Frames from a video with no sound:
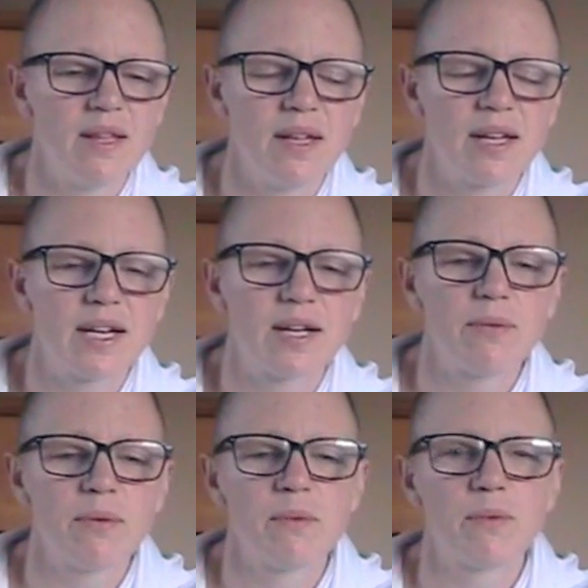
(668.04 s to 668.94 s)
it kind of
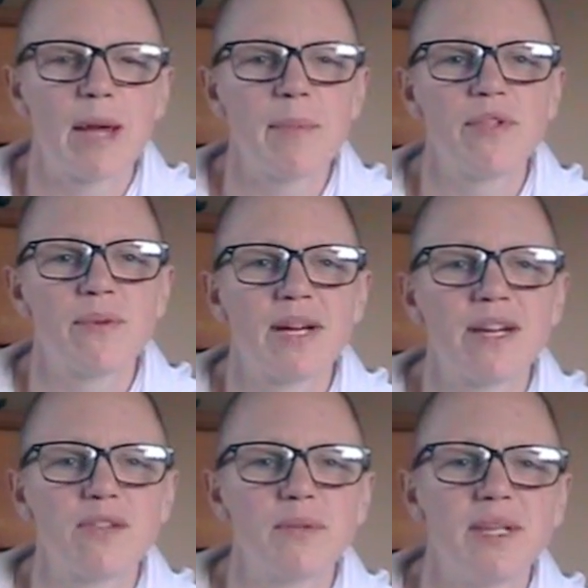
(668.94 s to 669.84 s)
wraps
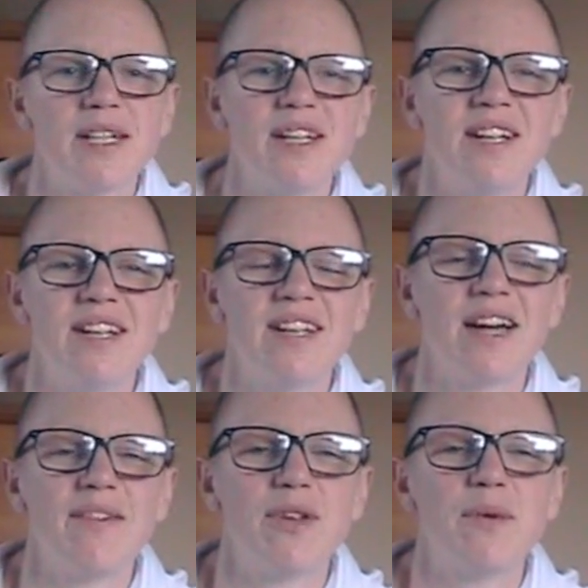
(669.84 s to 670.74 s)
around me, and
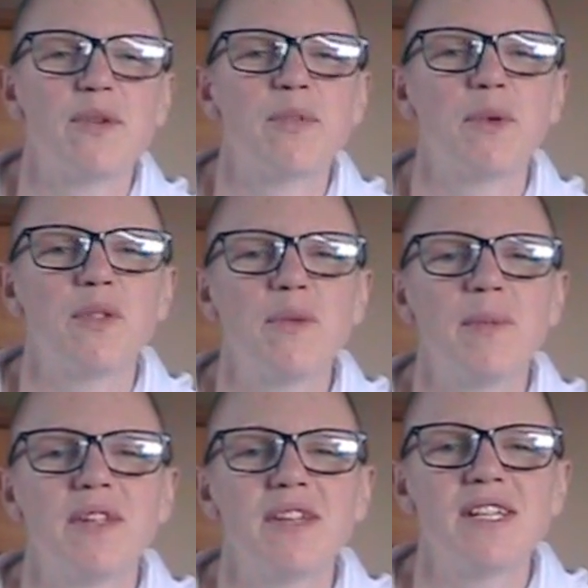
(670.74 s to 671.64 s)
I have no
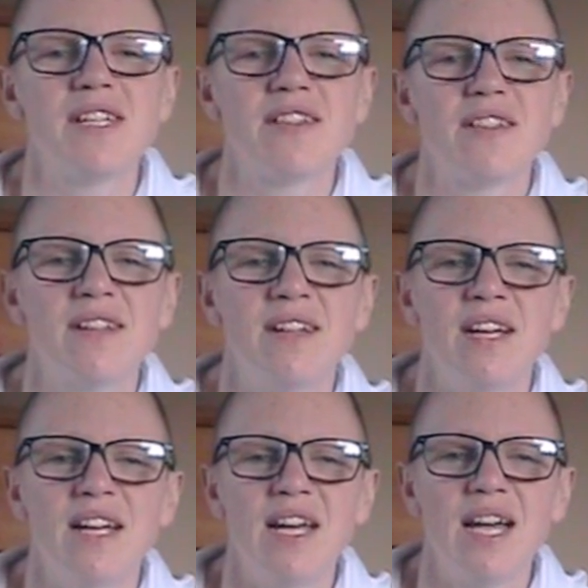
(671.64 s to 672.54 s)
responsibilities,
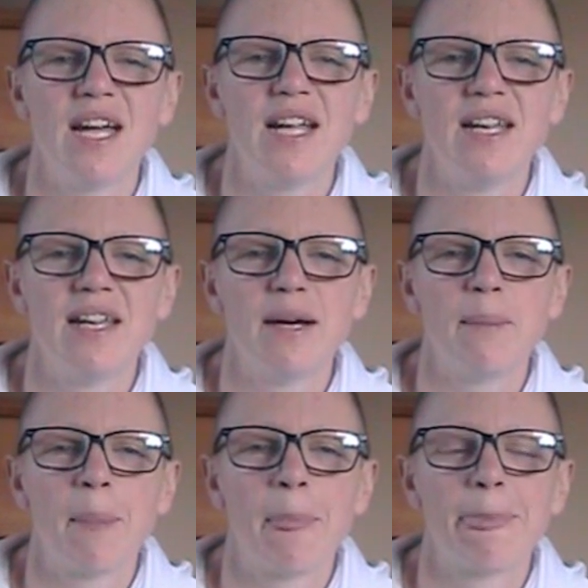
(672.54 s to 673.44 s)
and
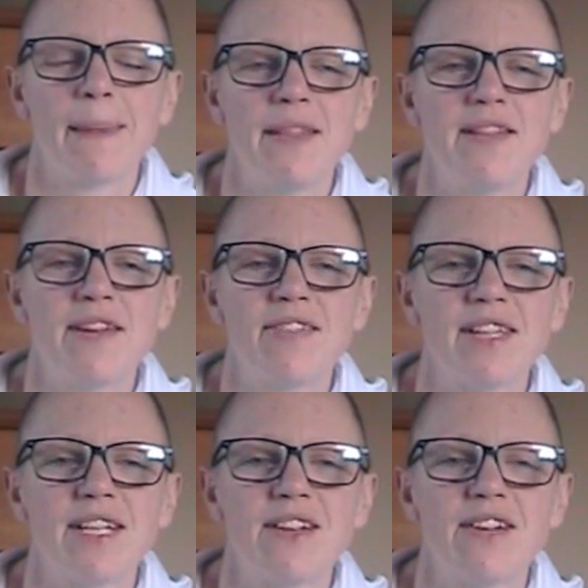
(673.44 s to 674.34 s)
it's
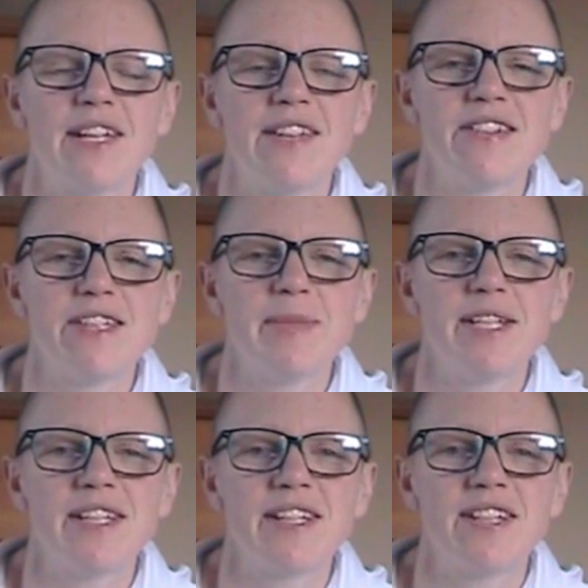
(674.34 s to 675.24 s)
definitely a lot easier to
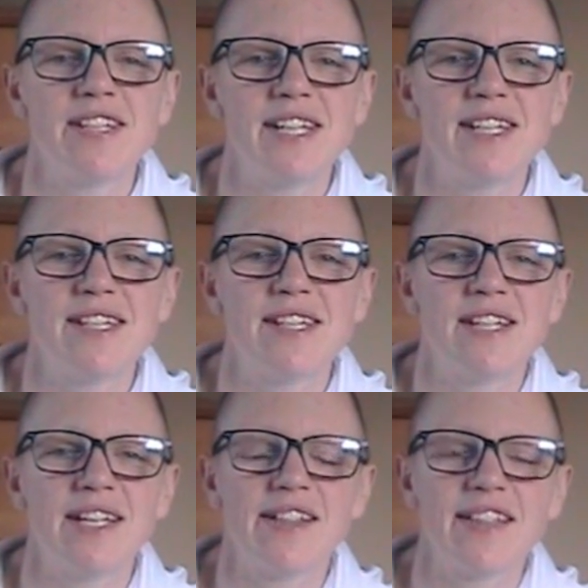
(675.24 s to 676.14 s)
be contented
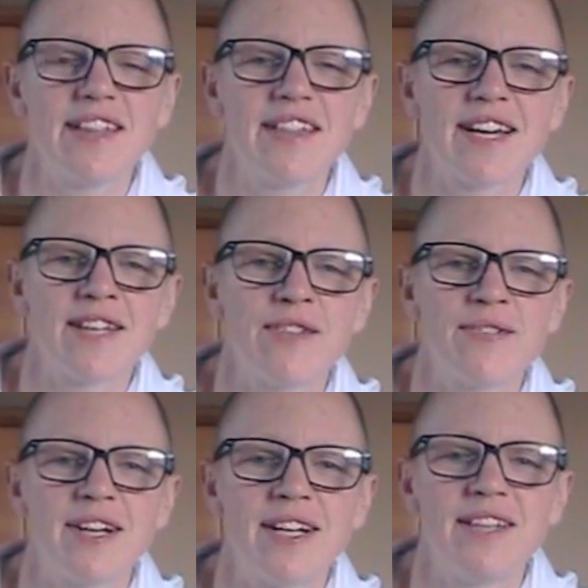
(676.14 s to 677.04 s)
and easily
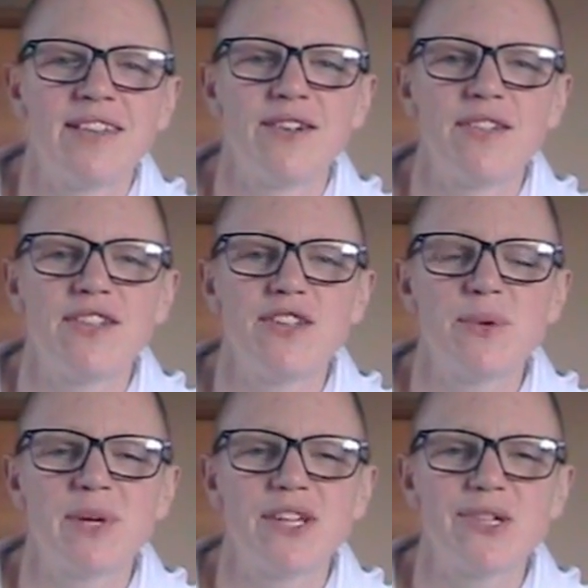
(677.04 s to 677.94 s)
satisfied in those
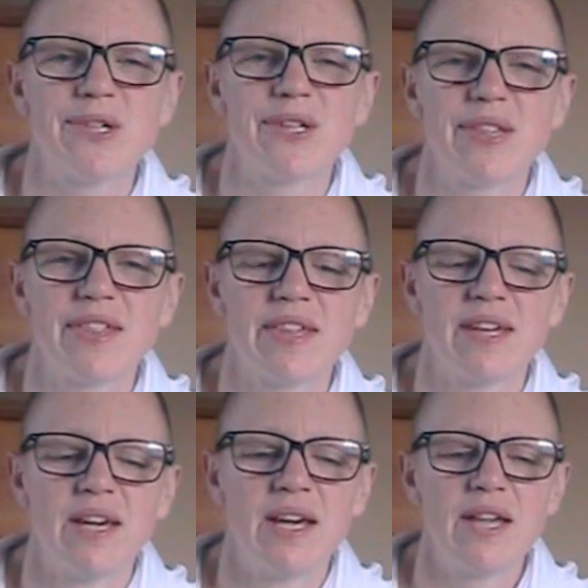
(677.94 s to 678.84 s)
situations.
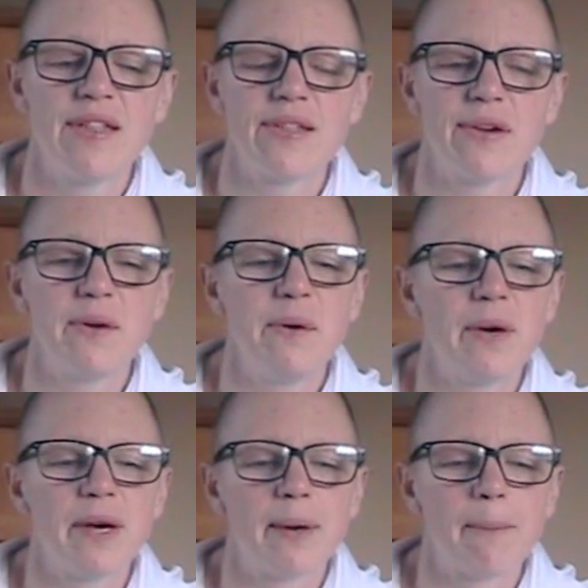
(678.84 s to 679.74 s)
So
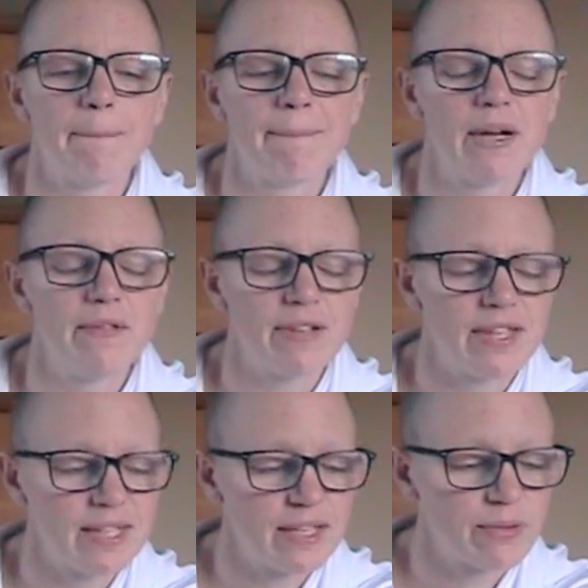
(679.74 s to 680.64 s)
hopefully
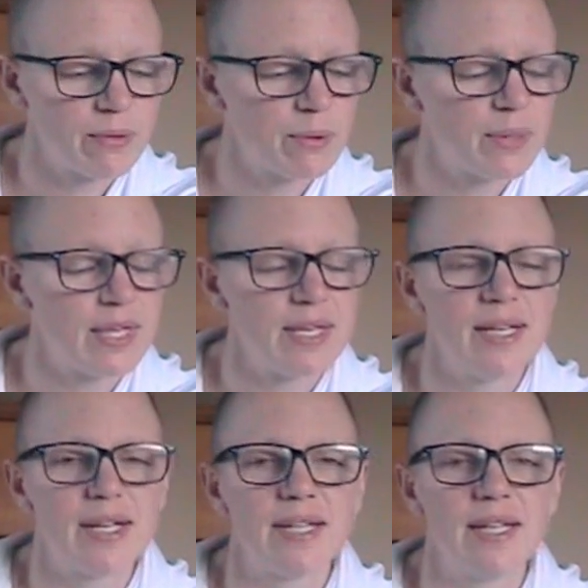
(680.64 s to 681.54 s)
things will quieten
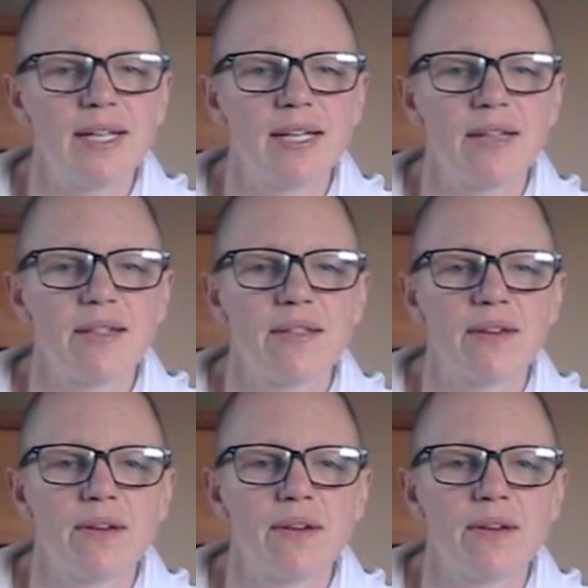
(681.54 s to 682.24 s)
down here. So